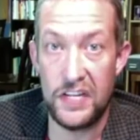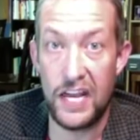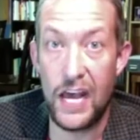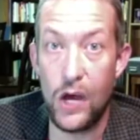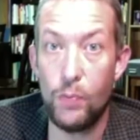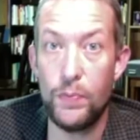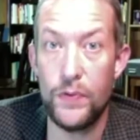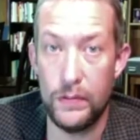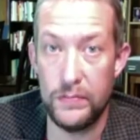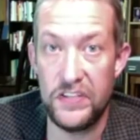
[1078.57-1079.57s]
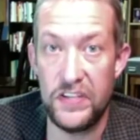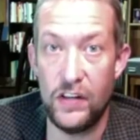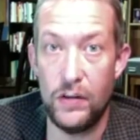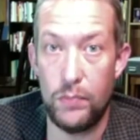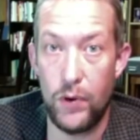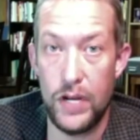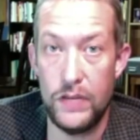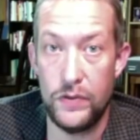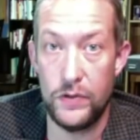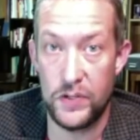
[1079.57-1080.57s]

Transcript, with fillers: to help them celebrate their